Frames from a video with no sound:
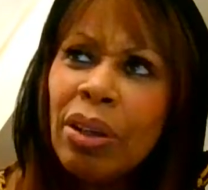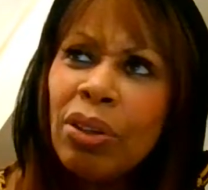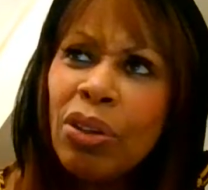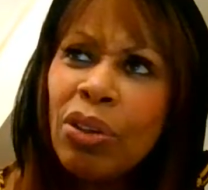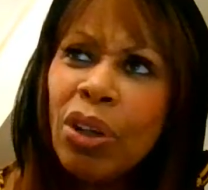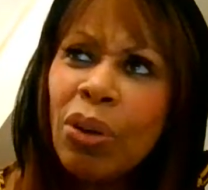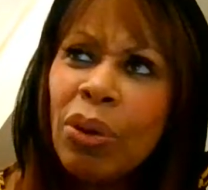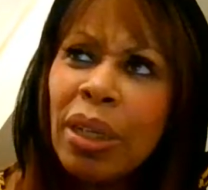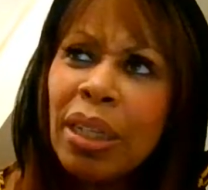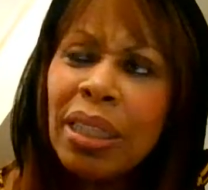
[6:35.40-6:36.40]
you know,
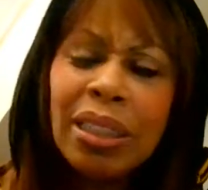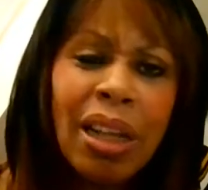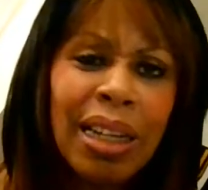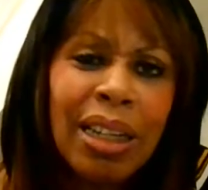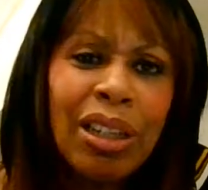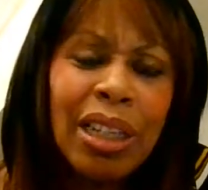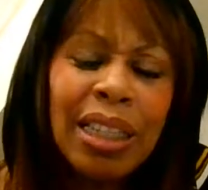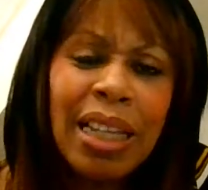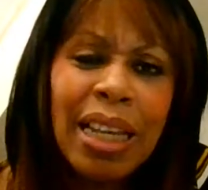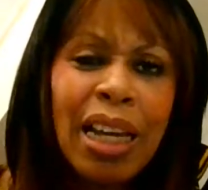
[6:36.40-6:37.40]
he's like a
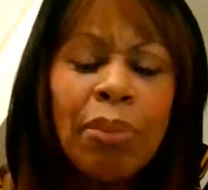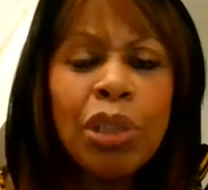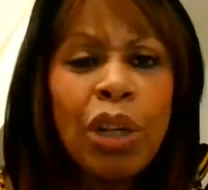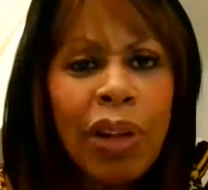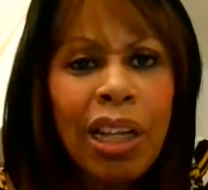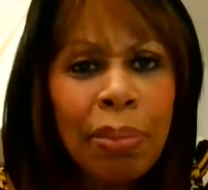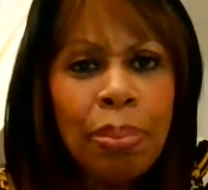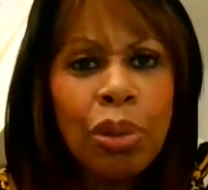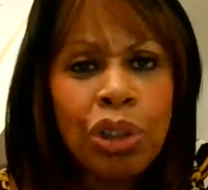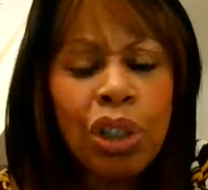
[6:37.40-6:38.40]
he, he comes over like a
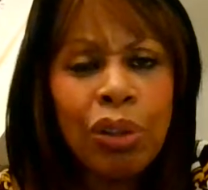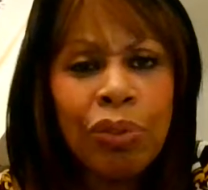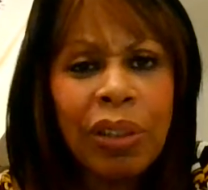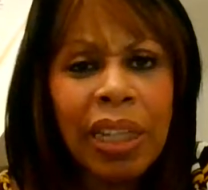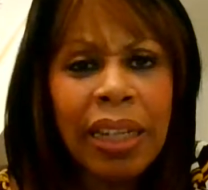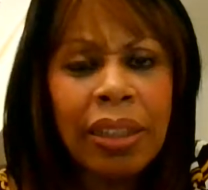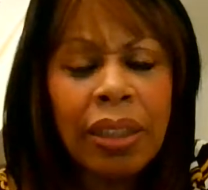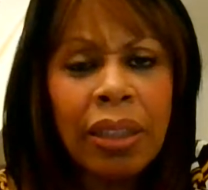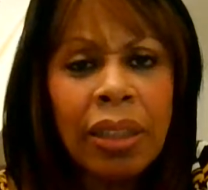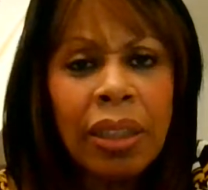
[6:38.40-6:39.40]
pushover. Then
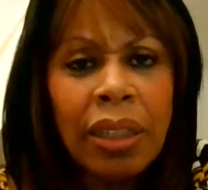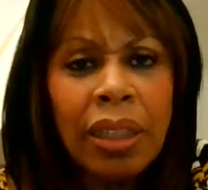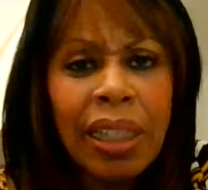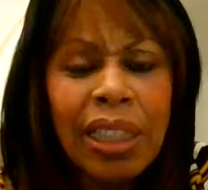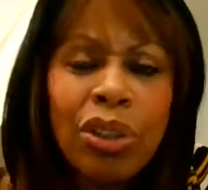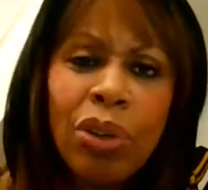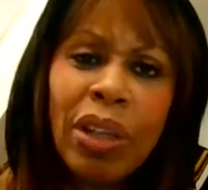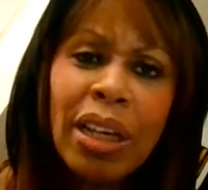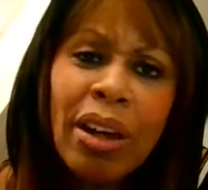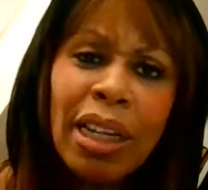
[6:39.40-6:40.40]
he's got
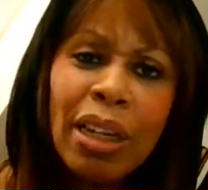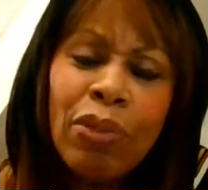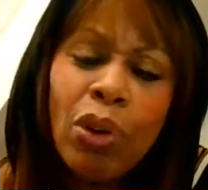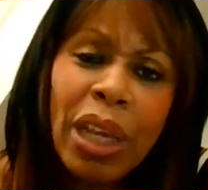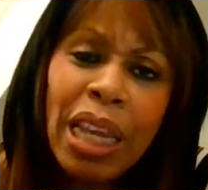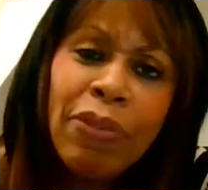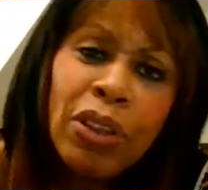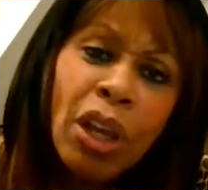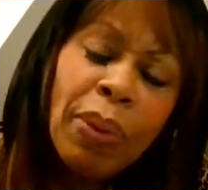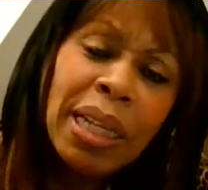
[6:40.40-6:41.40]
that kind of look,
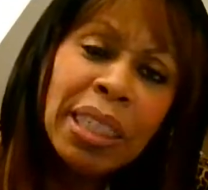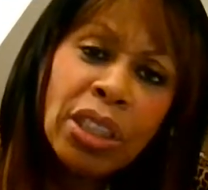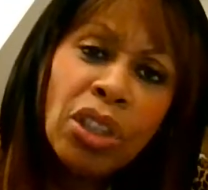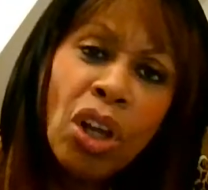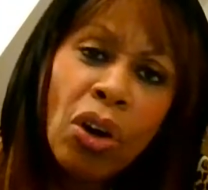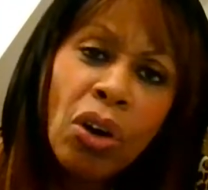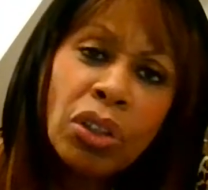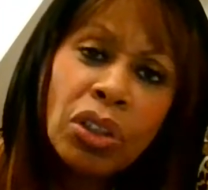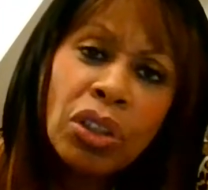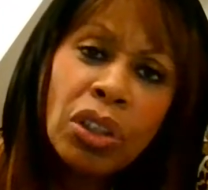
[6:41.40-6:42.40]
even though he's
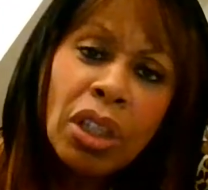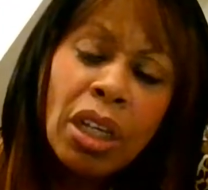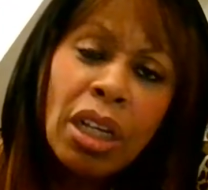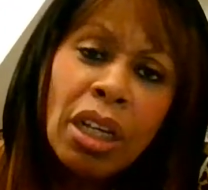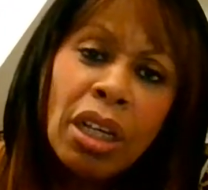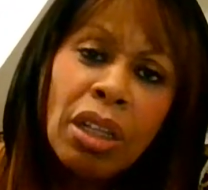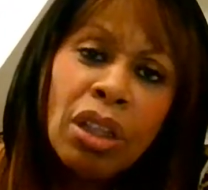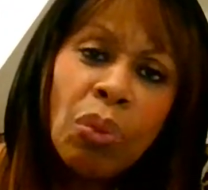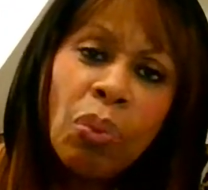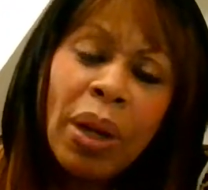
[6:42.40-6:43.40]
not.
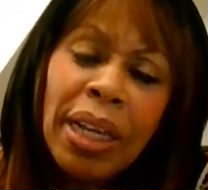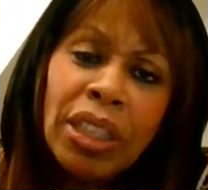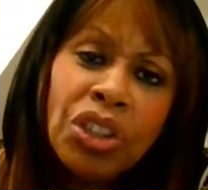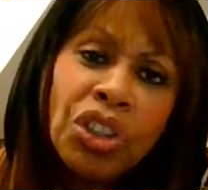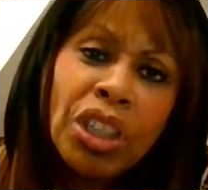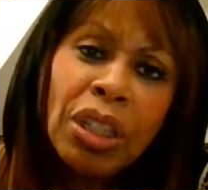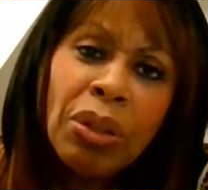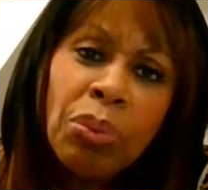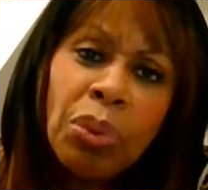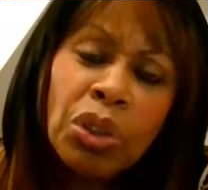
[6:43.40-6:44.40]
The way
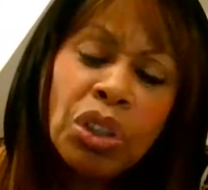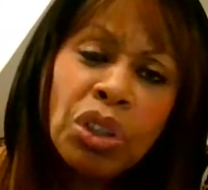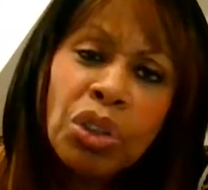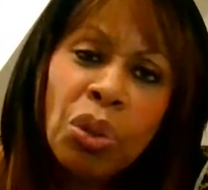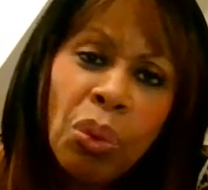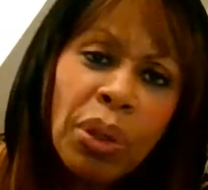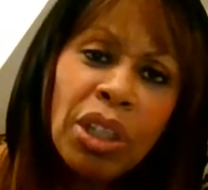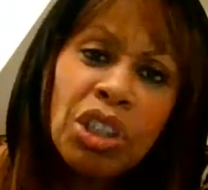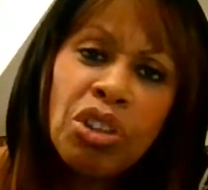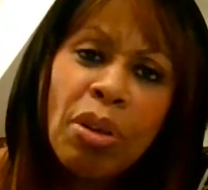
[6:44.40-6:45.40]
she was
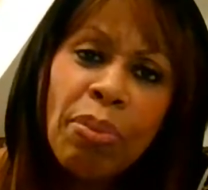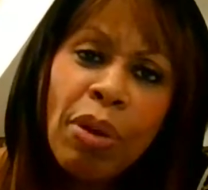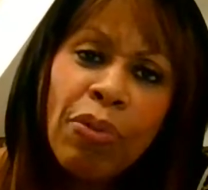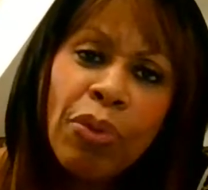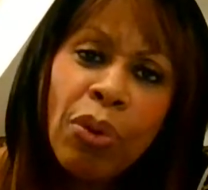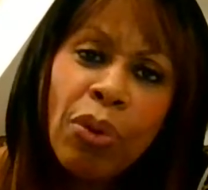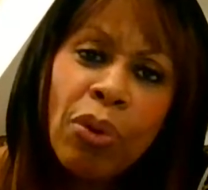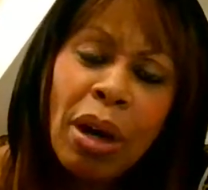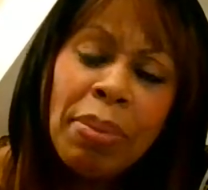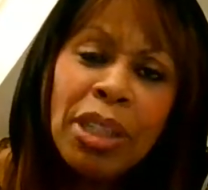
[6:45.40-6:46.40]
talking to him
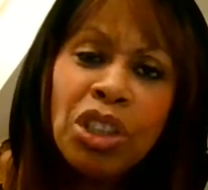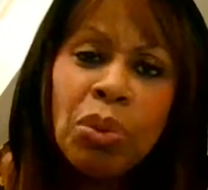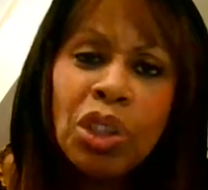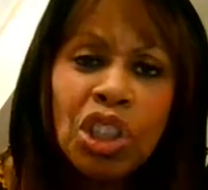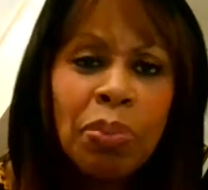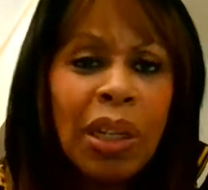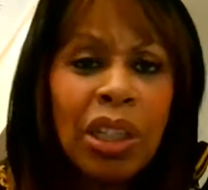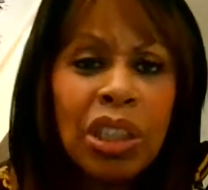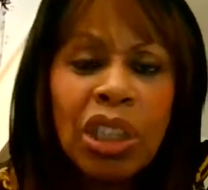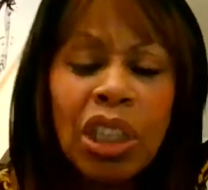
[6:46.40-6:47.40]
before, I mean, she was just
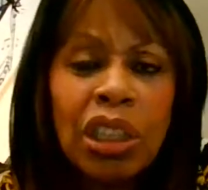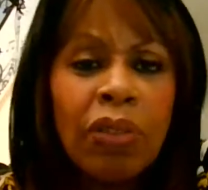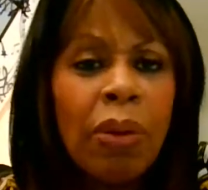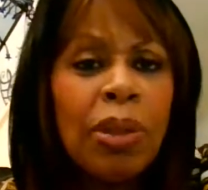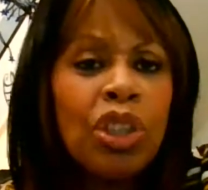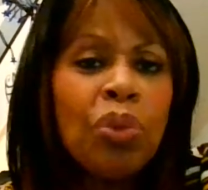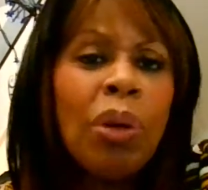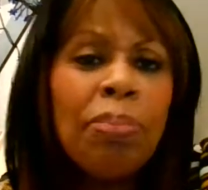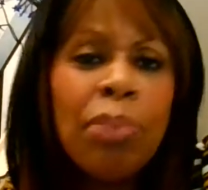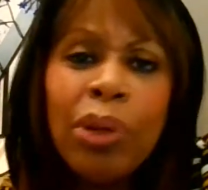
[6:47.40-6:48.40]
being assertive. I mean, she
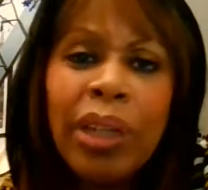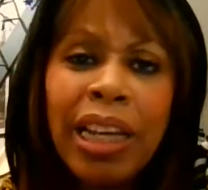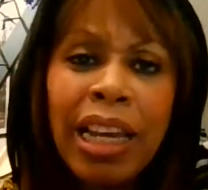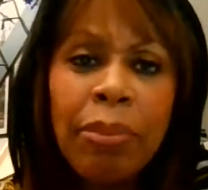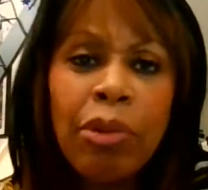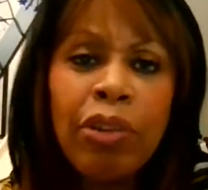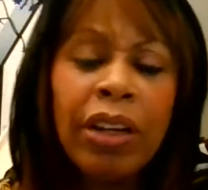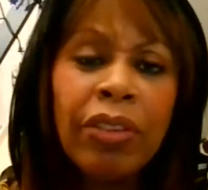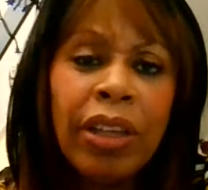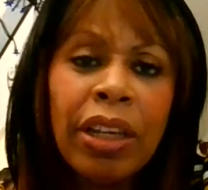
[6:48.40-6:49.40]
wasn't bullying him or
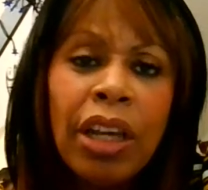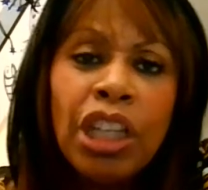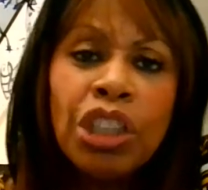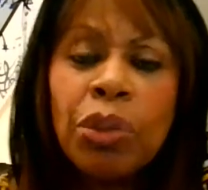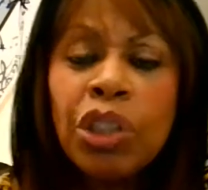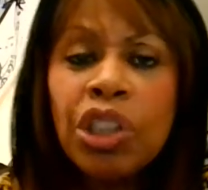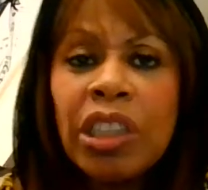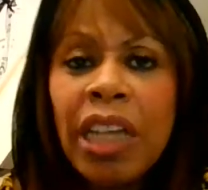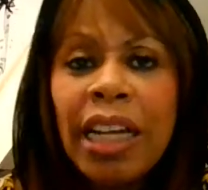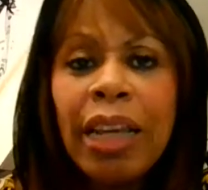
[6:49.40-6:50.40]
anything. She was just
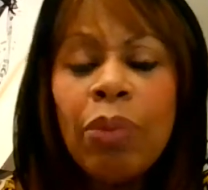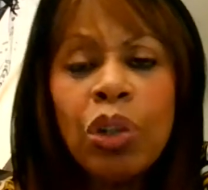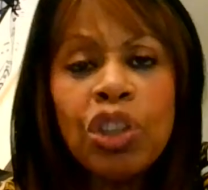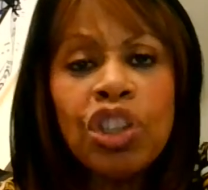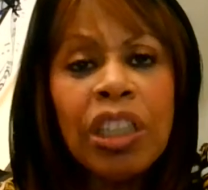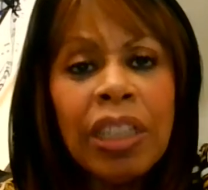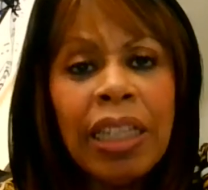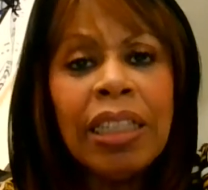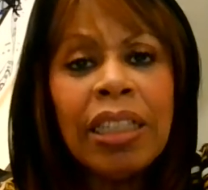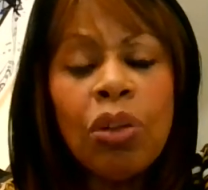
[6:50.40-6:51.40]
telling him what she
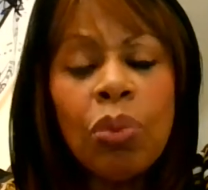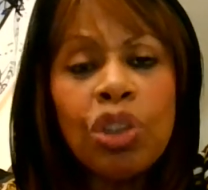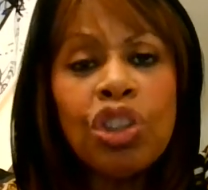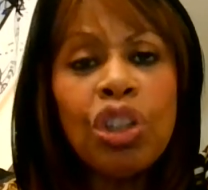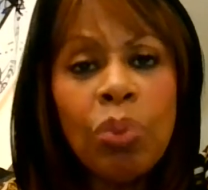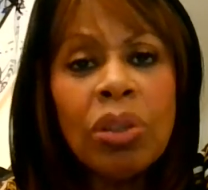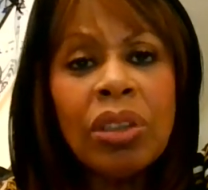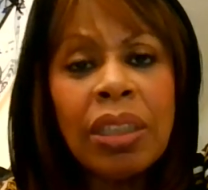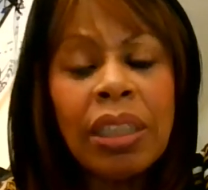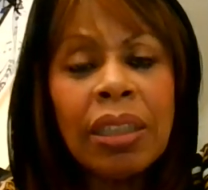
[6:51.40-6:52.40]
needed or what she
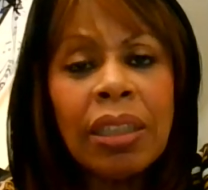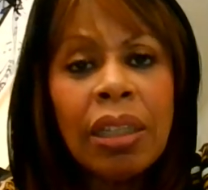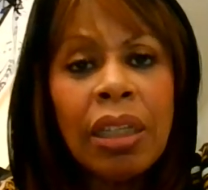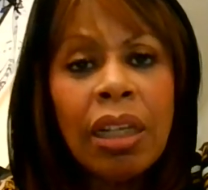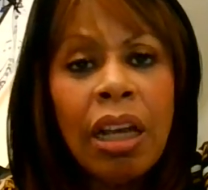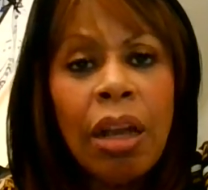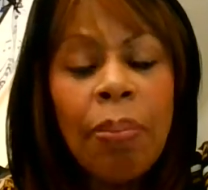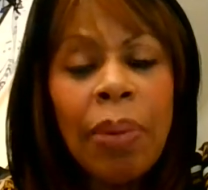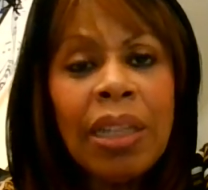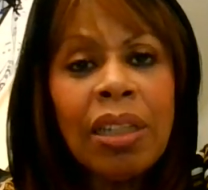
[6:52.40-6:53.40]
wanted
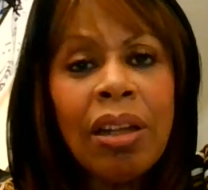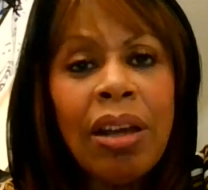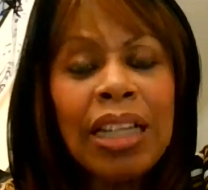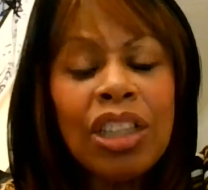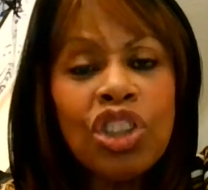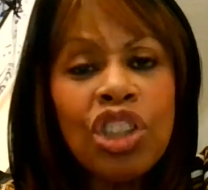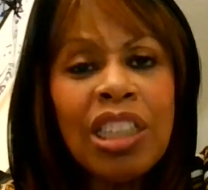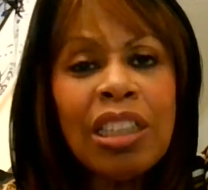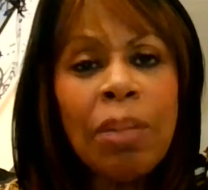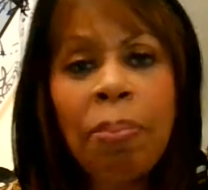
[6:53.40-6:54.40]
but it's like
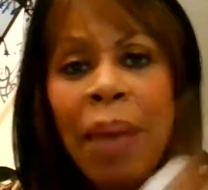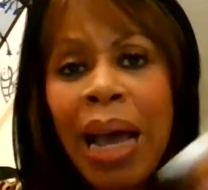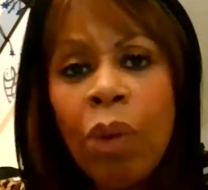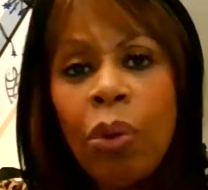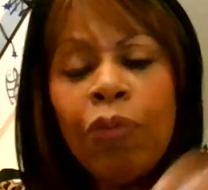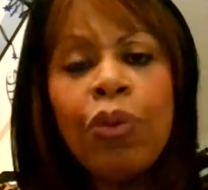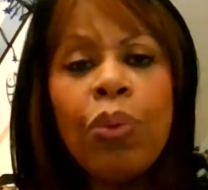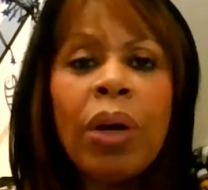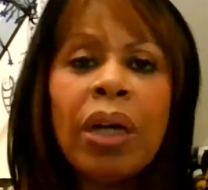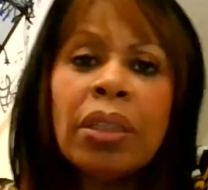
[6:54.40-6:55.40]
she's the
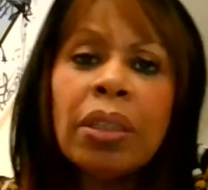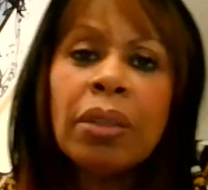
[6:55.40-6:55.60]
powerful one.